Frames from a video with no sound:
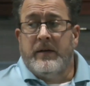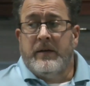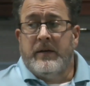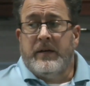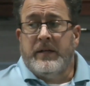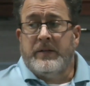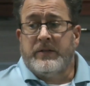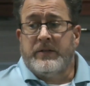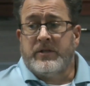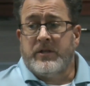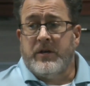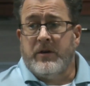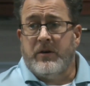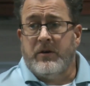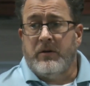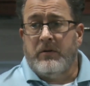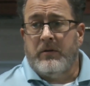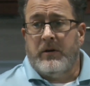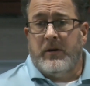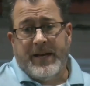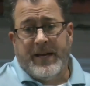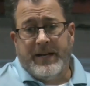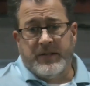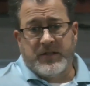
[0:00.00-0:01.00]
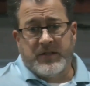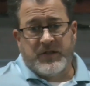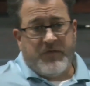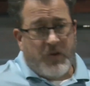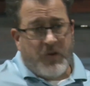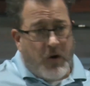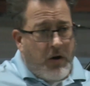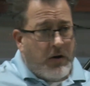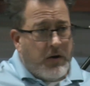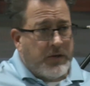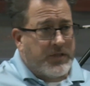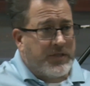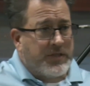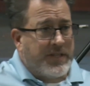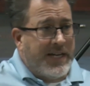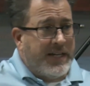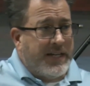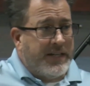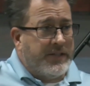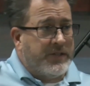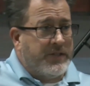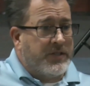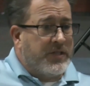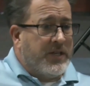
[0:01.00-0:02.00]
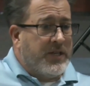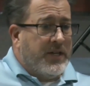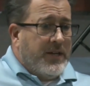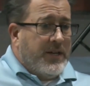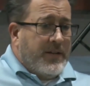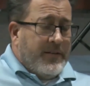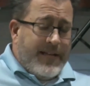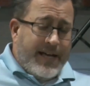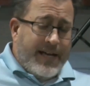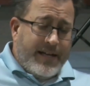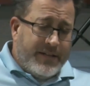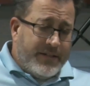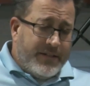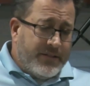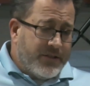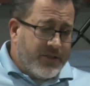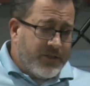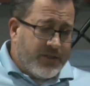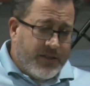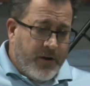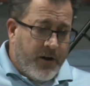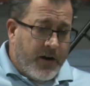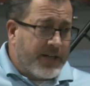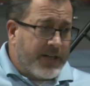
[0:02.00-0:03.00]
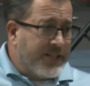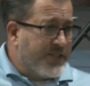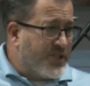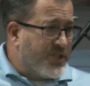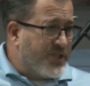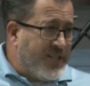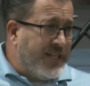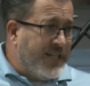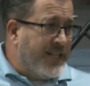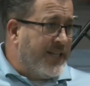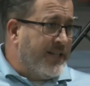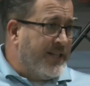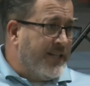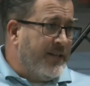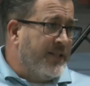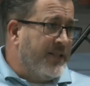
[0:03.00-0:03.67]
And so that is false. That is Augustinian.